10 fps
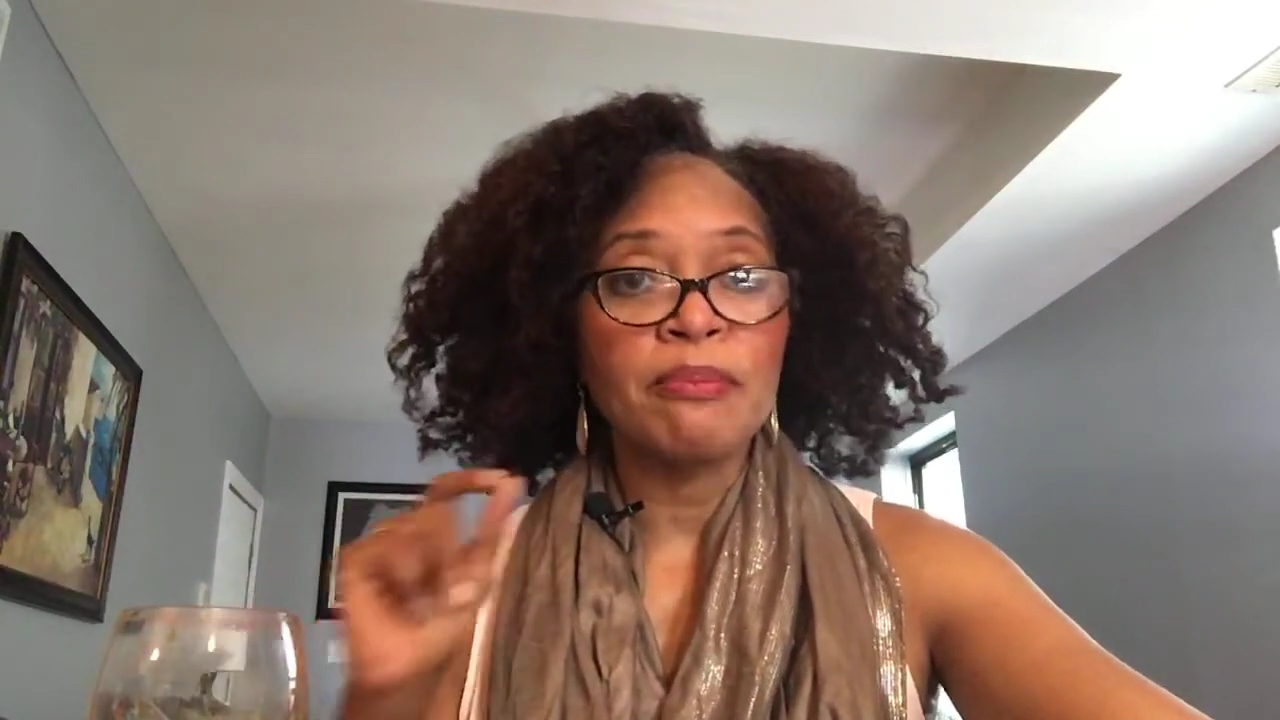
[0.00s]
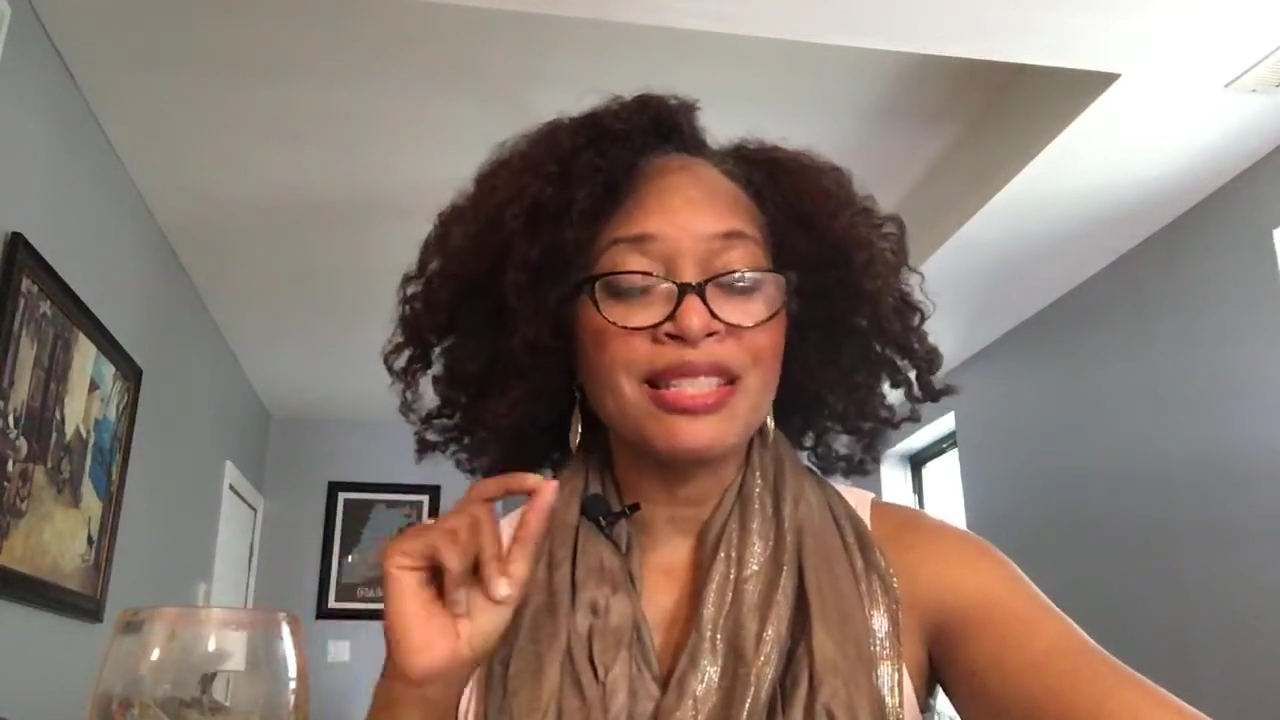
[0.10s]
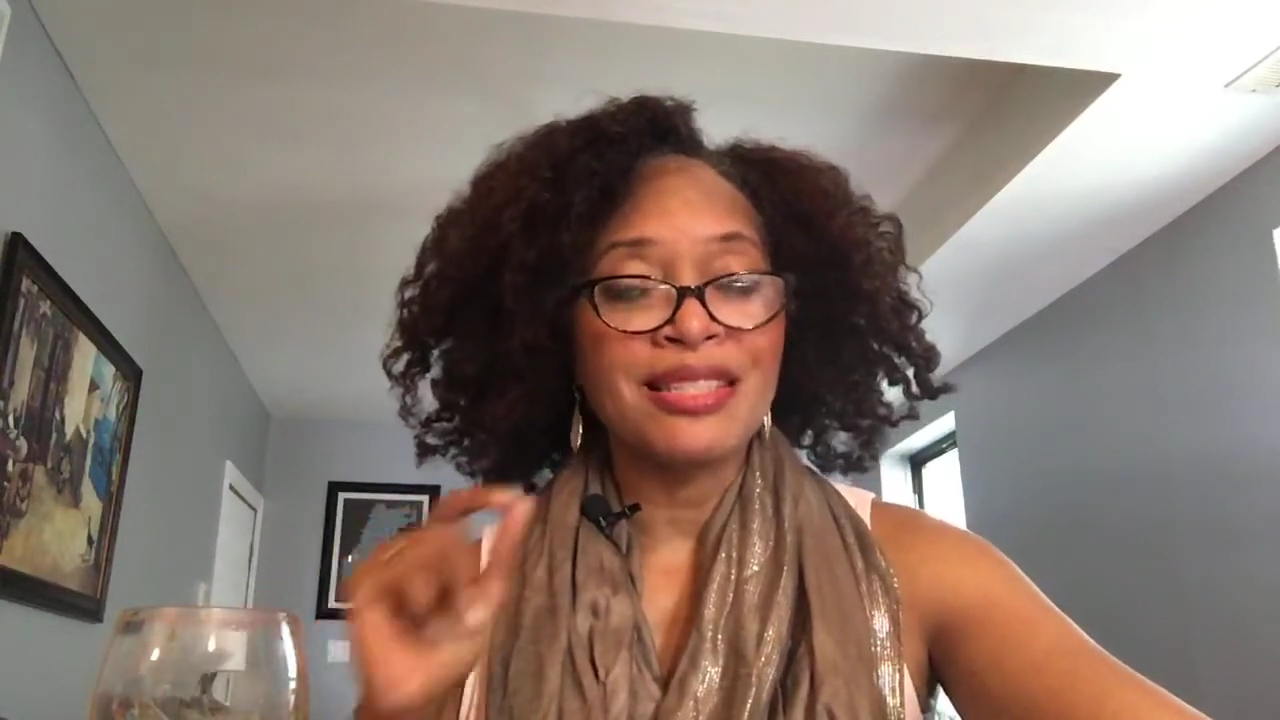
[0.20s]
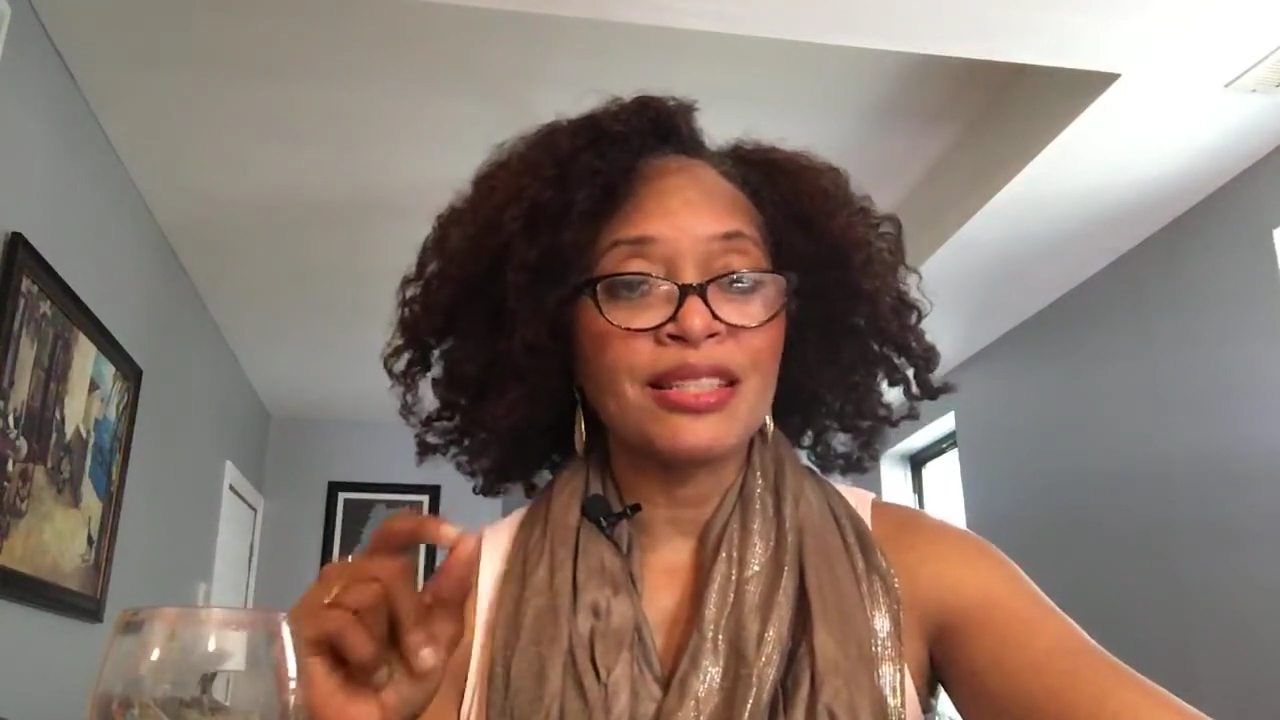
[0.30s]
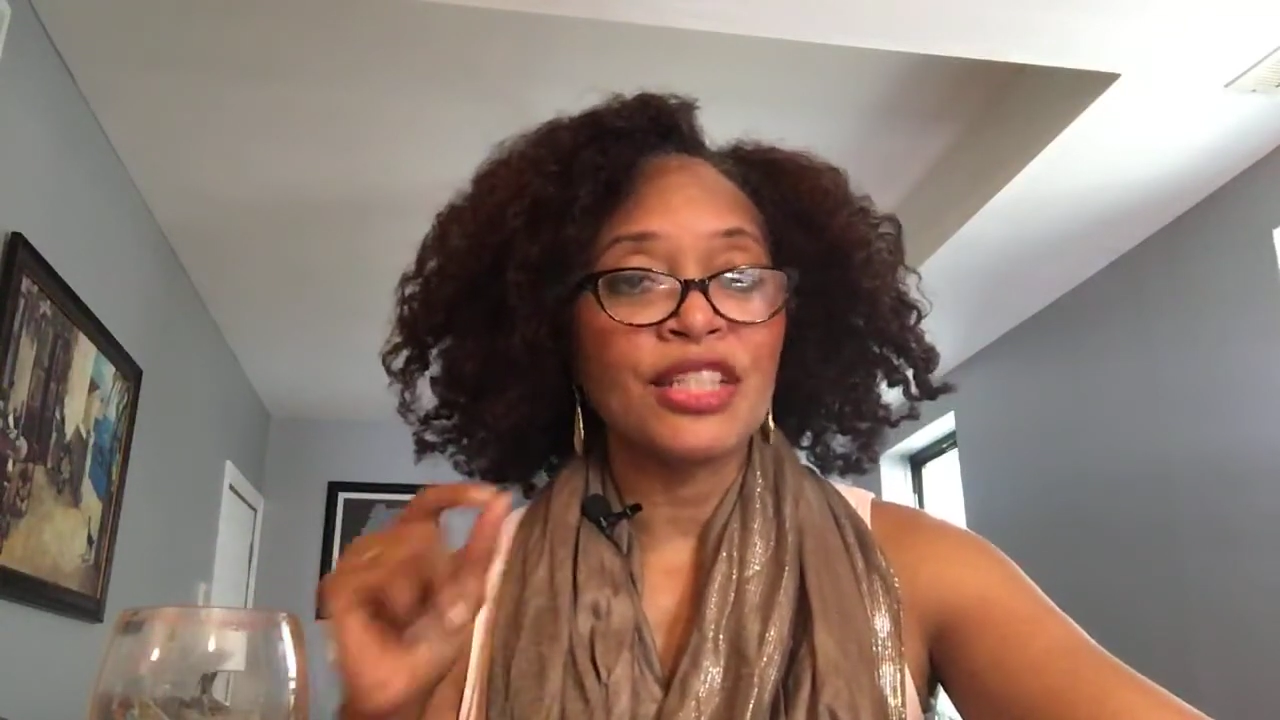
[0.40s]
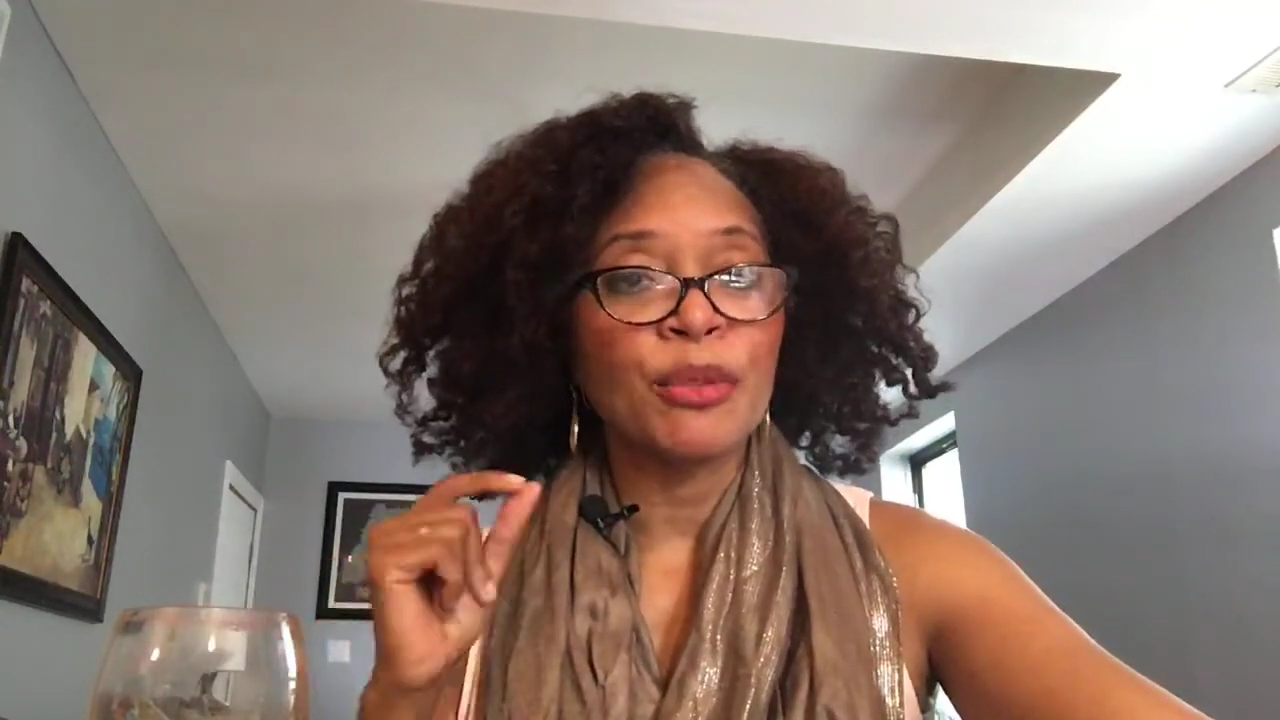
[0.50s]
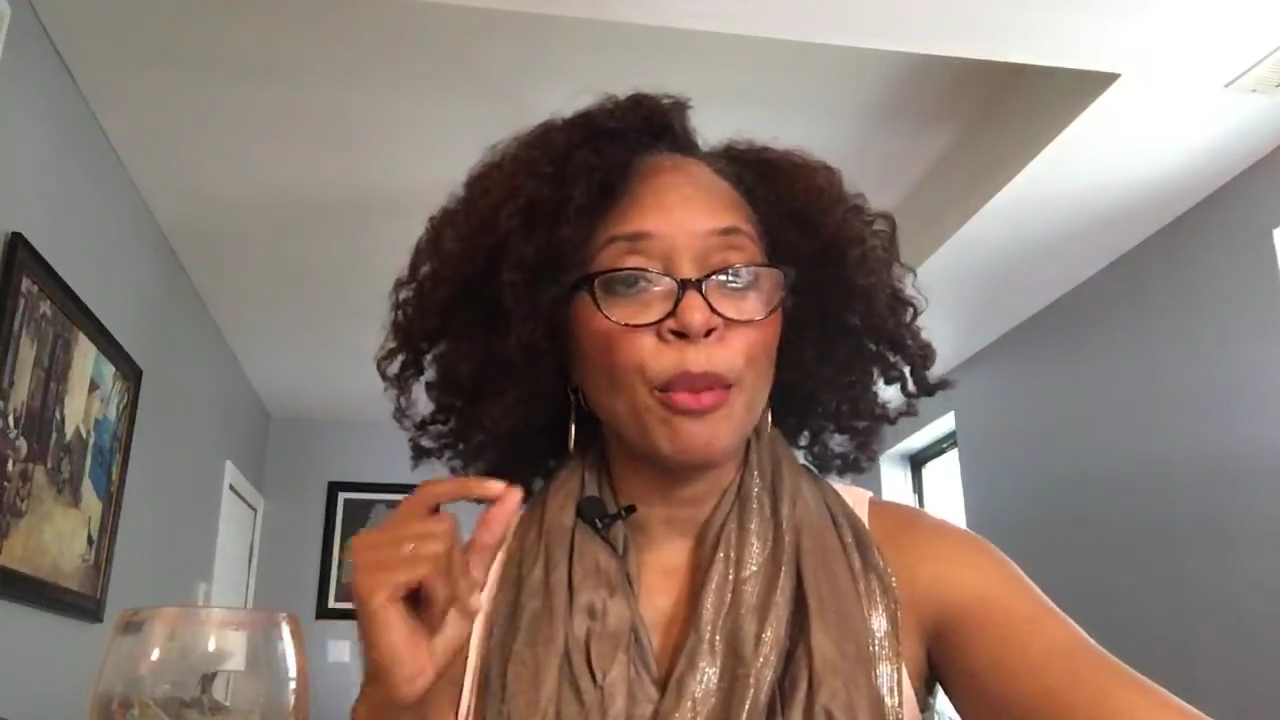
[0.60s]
particular